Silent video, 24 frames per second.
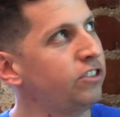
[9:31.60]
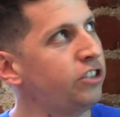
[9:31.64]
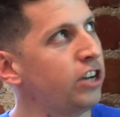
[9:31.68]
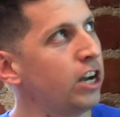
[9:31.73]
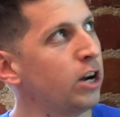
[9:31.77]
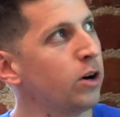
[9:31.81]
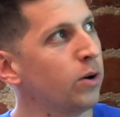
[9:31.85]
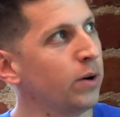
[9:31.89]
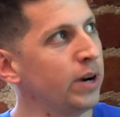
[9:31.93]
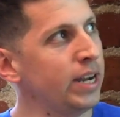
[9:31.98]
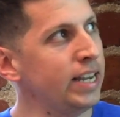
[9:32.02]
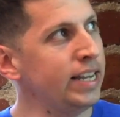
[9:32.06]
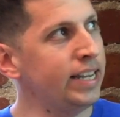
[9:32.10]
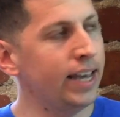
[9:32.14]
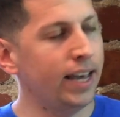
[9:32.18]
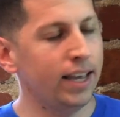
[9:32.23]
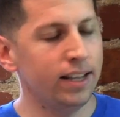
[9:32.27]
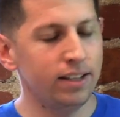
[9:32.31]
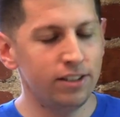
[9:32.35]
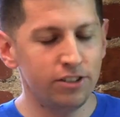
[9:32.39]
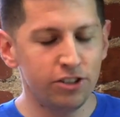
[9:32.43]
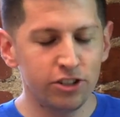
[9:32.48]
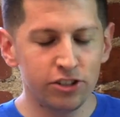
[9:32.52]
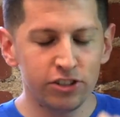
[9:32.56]
jQuery
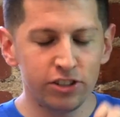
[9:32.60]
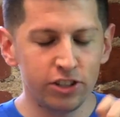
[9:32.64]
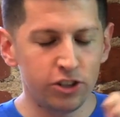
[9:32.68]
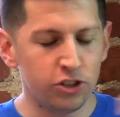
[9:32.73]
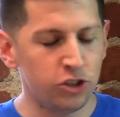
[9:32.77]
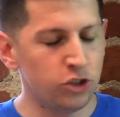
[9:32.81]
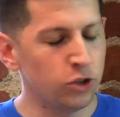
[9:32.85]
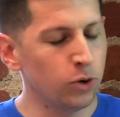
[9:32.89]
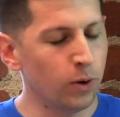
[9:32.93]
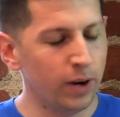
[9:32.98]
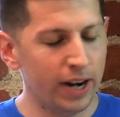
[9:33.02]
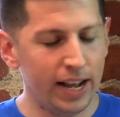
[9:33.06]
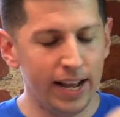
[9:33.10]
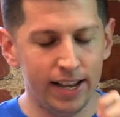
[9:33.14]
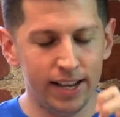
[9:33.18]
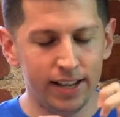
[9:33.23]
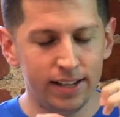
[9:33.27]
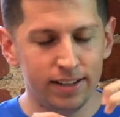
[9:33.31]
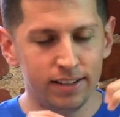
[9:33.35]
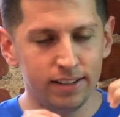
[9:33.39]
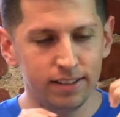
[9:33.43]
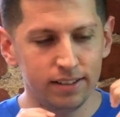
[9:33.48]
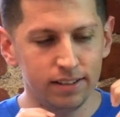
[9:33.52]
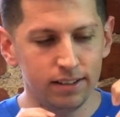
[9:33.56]
get, just this
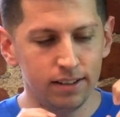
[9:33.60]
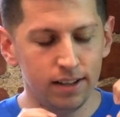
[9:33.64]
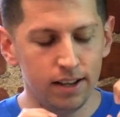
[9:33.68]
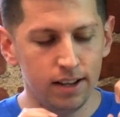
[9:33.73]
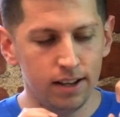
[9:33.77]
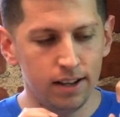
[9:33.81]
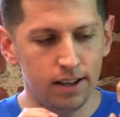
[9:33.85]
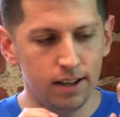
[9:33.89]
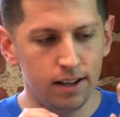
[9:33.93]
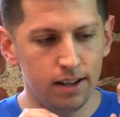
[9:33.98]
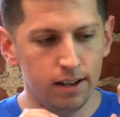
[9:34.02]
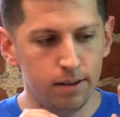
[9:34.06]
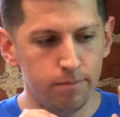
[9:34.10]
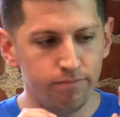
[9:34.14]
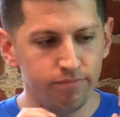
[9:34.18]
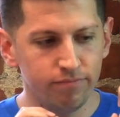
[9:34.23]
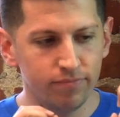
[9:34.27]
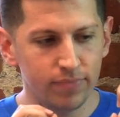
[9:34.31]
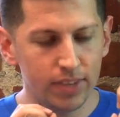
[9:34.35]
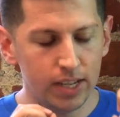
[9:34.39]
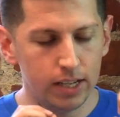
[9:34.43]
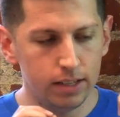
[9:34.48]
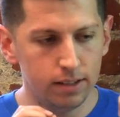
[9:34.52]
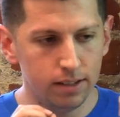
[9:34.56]
shorthand
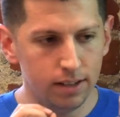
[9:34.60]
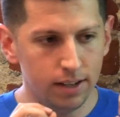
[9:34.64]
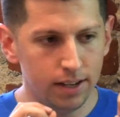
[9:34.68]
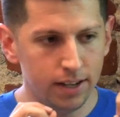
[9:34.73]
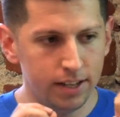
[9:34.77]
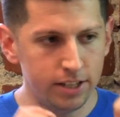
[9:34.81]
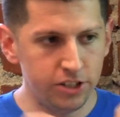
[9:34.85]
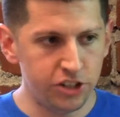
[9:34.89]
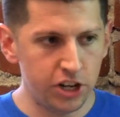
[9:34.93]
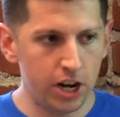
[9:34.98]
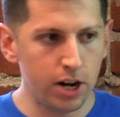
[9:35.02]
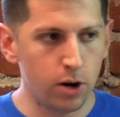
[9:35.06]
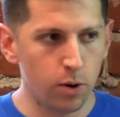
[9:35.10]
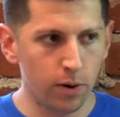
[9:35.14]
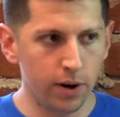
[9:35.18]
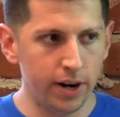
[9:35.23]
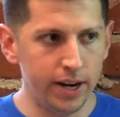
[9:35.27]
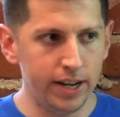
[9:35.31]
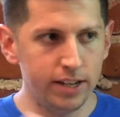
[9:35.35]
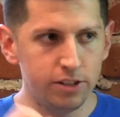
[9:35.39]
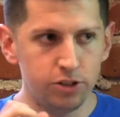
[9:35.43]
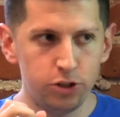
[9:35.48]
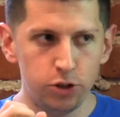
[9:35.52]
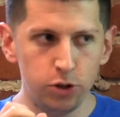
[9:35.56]

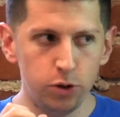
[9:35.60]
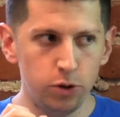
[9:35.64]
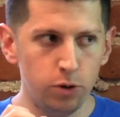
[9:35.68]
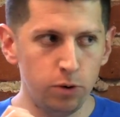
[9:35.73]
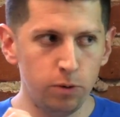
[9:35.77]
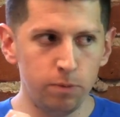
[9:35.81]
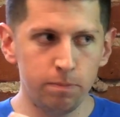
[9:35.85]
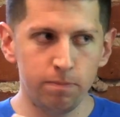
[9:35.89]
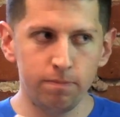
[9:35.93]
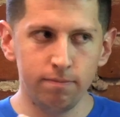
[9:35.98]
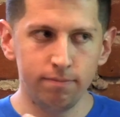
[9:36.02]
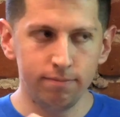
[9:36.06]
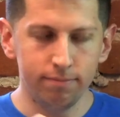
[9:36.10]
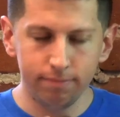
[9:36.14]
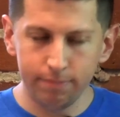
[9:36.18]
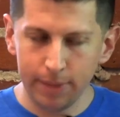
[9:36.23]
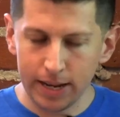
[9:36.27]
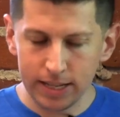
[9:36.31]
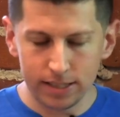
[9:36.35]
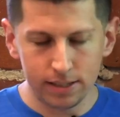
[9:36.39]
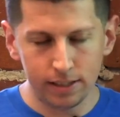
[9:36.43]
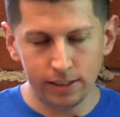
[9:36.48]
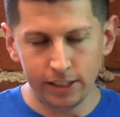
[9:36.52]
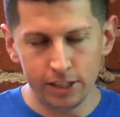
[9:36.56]
jQuery to
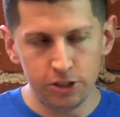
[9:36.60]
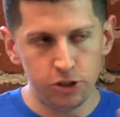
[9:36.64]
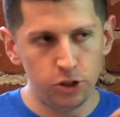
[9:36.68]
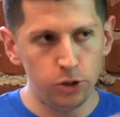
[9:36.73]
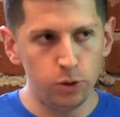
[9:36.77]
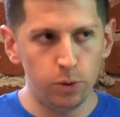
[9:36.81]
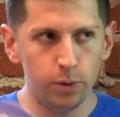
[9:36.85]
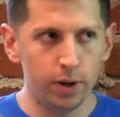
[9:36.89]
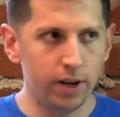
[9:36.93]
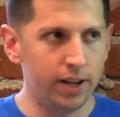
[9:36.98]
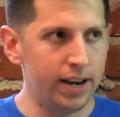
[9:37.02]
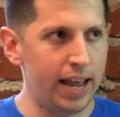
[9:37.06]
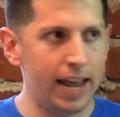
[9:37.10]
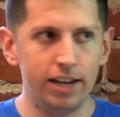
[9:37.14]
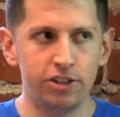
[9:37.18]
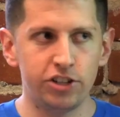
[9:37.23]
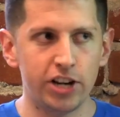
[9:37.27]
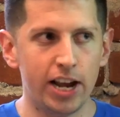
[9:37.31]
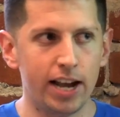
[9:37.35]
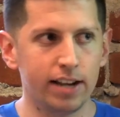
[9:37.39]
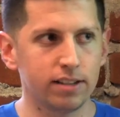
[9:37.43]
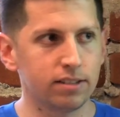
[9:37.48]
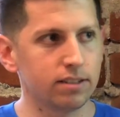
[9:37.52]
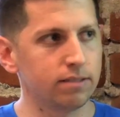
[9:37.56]
basically do an
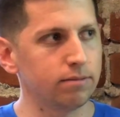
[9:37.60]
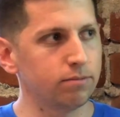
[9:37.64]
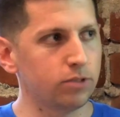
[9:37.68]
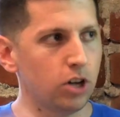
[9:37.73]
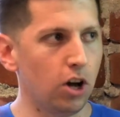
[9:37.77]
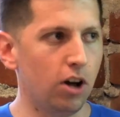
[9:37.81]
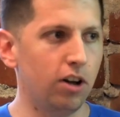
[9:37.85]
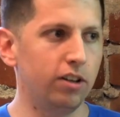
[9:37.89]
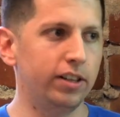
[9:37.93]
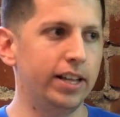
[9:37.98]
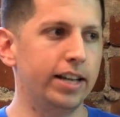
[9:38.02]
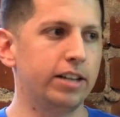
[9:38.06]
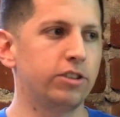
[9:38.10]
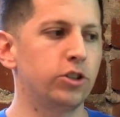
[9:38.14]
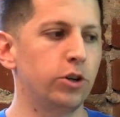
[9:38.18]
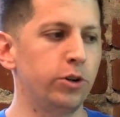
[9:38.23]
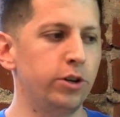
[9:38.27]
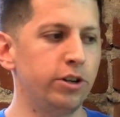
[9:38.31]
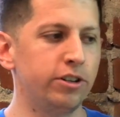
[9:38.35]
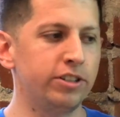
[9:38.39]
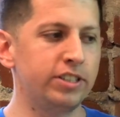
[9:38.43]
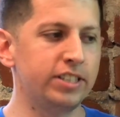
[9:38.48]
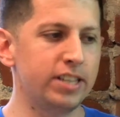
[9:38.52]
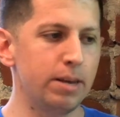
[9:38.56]
AJAX call. So
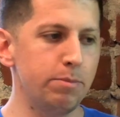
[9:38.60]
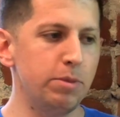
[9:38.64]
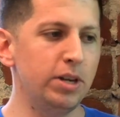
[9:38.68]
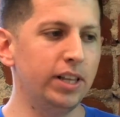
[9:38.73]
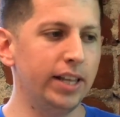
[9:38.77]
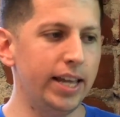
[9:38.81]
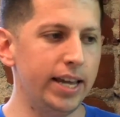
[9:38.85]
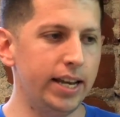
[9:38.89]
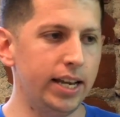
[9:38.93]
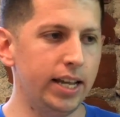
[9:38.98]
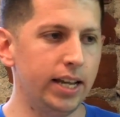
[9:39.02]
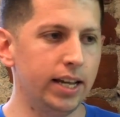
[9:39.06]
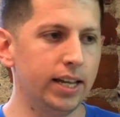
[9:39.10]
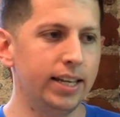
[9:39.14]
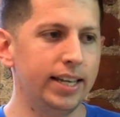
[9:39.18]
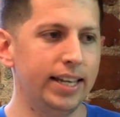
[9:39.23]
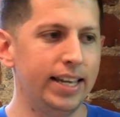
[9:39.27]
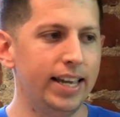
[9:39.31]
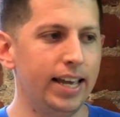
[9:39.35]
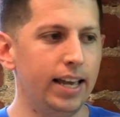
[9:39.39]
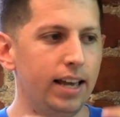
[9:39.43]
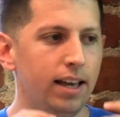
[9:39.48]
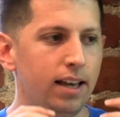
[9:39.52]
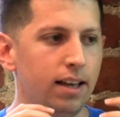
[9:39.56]
you're simulating
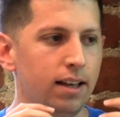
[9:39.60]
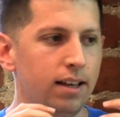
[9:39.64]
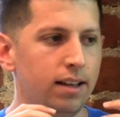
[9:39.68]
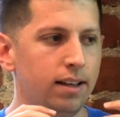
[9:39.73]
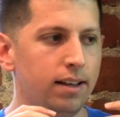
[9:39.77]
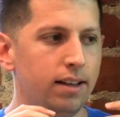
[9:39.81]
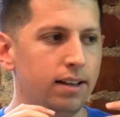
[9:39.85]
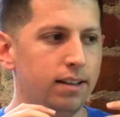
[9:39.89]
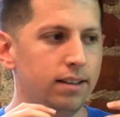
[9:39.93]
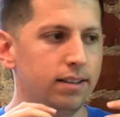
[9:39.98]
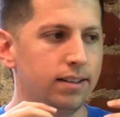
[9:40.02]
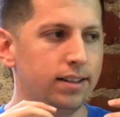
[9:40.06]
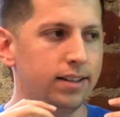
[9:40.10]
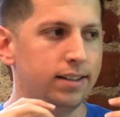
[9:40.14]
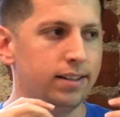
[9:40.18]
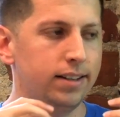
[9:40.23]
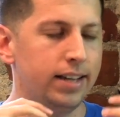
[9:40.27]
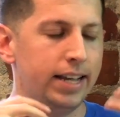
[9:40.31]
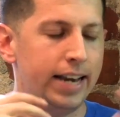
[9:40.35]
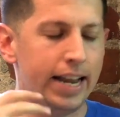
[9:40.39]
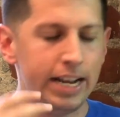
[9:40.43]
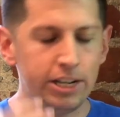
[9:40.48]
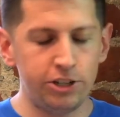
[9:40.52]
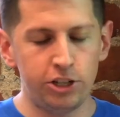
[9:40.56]

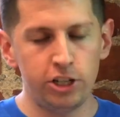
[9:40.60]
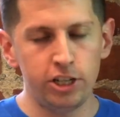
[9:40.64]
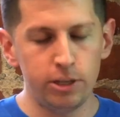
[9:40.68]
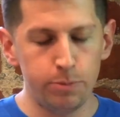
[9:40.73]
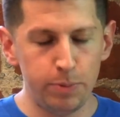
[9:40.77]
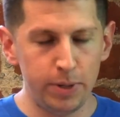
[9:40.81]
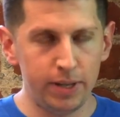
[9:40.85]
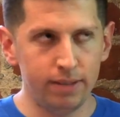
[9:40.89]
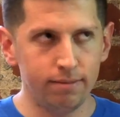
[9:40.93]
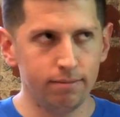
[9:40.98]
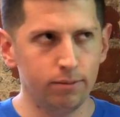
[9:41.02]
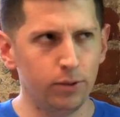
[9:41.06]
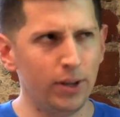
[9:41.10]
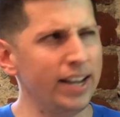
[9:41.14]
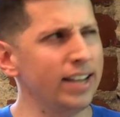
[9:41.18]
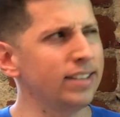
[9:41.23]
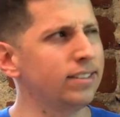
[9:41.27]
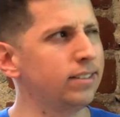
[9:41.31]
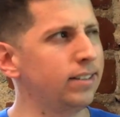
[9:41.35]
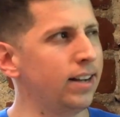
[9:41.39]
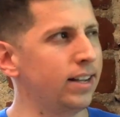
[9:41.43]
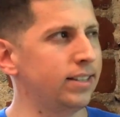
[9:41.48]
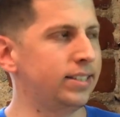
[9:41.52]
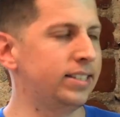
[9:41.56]
an HTTP, well, I
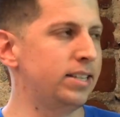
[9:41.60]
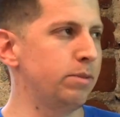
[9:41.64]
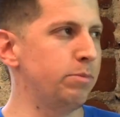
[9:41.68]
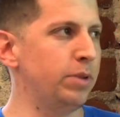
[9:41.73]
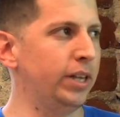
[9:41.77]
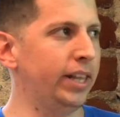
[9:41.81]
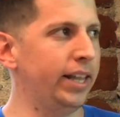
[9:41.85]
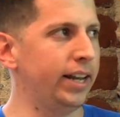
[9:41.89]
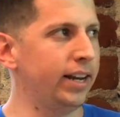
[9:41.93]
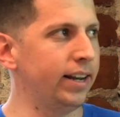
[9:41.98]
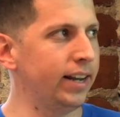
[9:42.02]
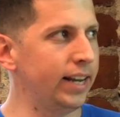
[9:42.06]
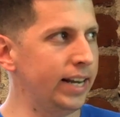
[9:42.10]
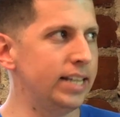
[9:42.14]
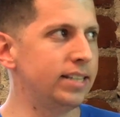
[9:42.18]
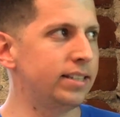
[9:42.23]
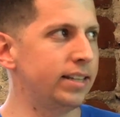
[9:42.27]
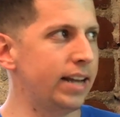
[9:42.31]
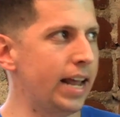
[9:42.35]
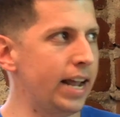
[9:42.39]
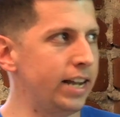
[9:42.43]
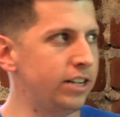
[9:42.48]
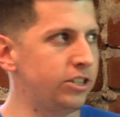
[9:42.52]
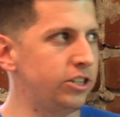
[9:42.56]
guess not simulating, it
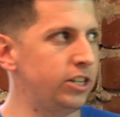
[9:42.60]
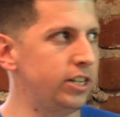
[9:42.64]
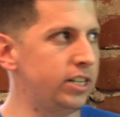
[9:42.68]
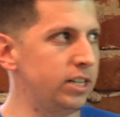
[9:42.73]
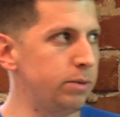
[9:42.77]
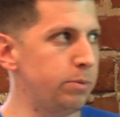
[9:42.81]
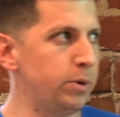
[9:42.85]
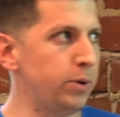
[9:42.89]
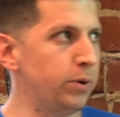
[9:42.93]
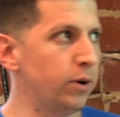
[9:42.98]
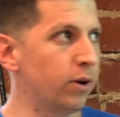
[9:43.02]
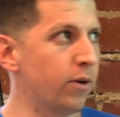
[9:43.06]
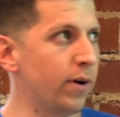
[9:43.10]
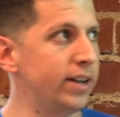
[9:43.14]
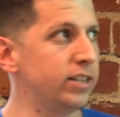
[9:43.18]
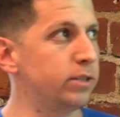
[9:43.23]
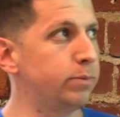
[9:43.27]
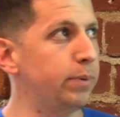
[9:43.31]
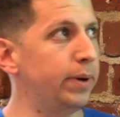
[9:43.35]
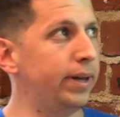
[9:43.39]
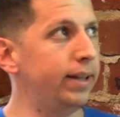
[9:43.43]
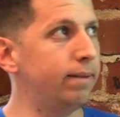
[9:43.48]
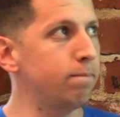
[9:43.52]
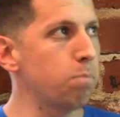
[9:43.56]
is an HTTP
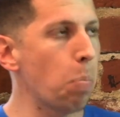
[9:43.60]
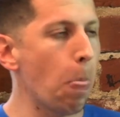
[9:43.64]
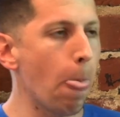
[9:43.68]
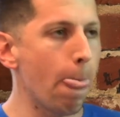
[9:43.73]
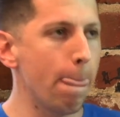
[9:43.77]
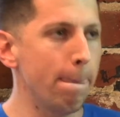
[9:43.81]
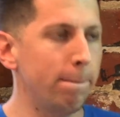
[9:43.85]
request, but